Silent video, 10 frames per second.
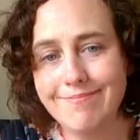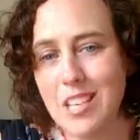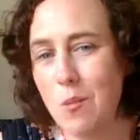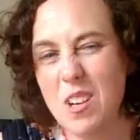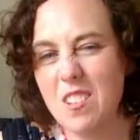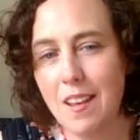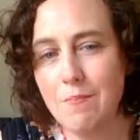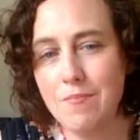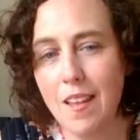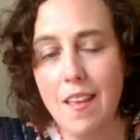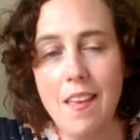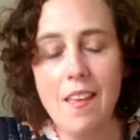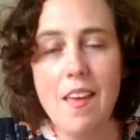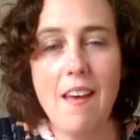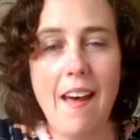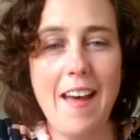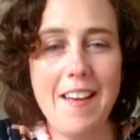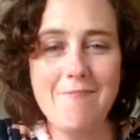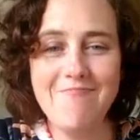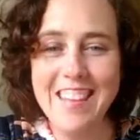You don't want to do that.
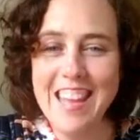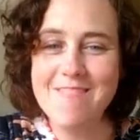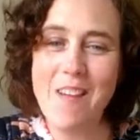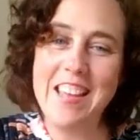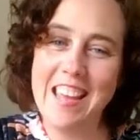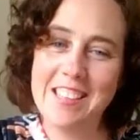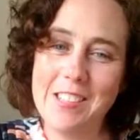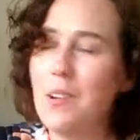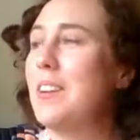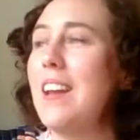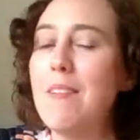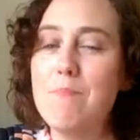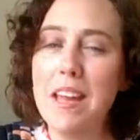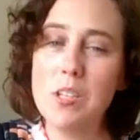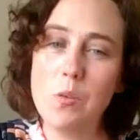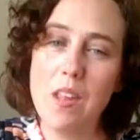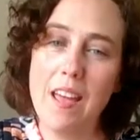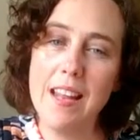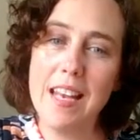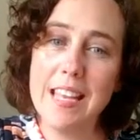But yeah, so make sure
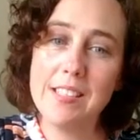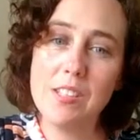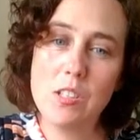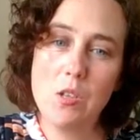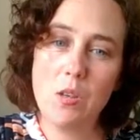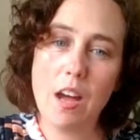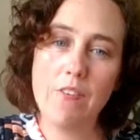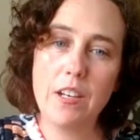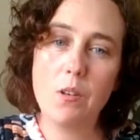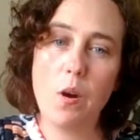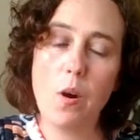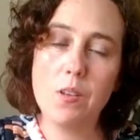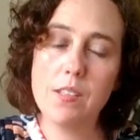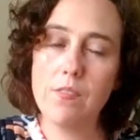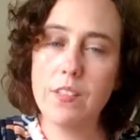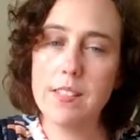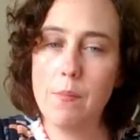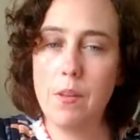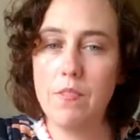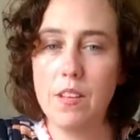that at least you're covering your costs. So for
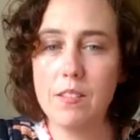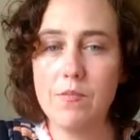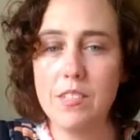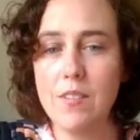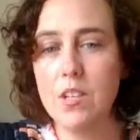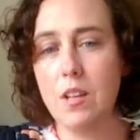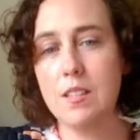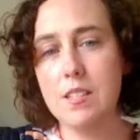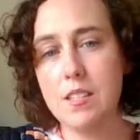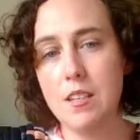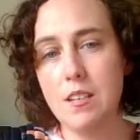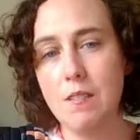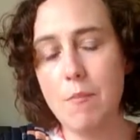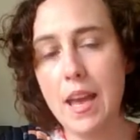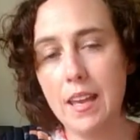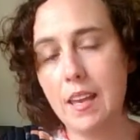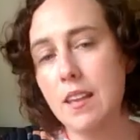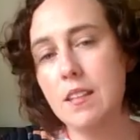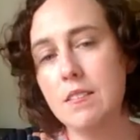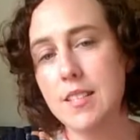example, if it's $7 to
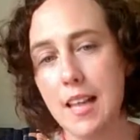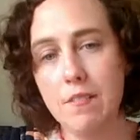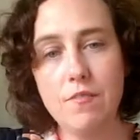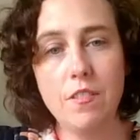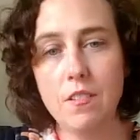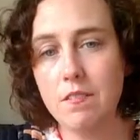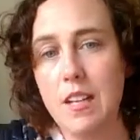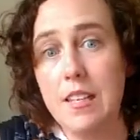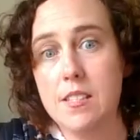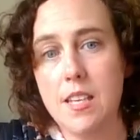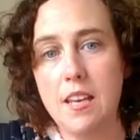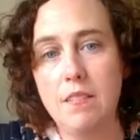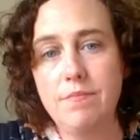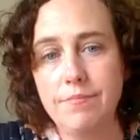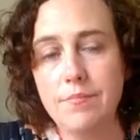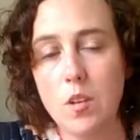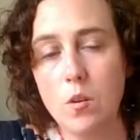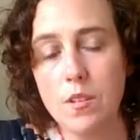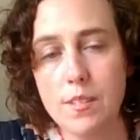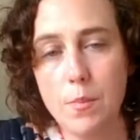sell it for at least 10.
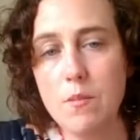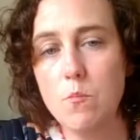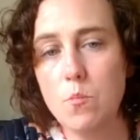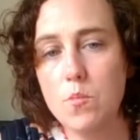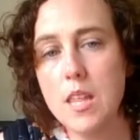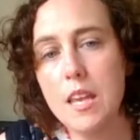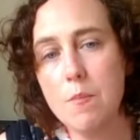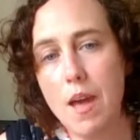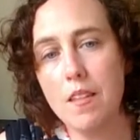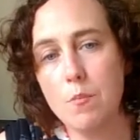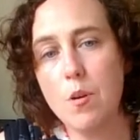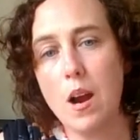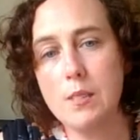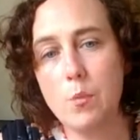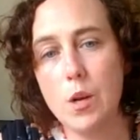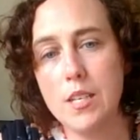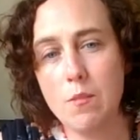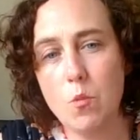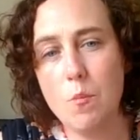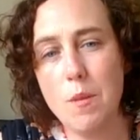But think about the price point
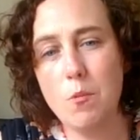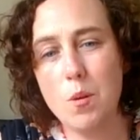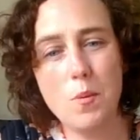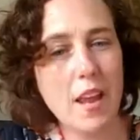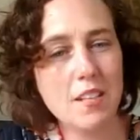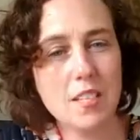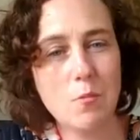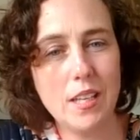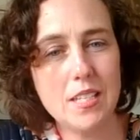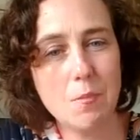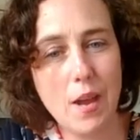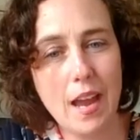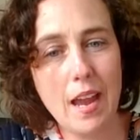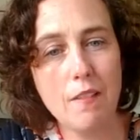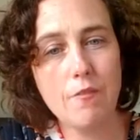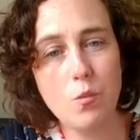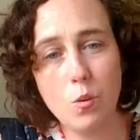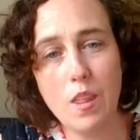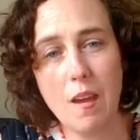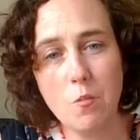and what people would be actually willing to pay
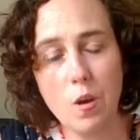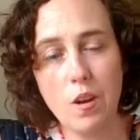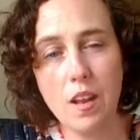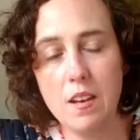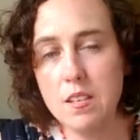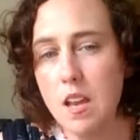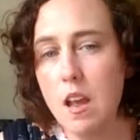for that work, and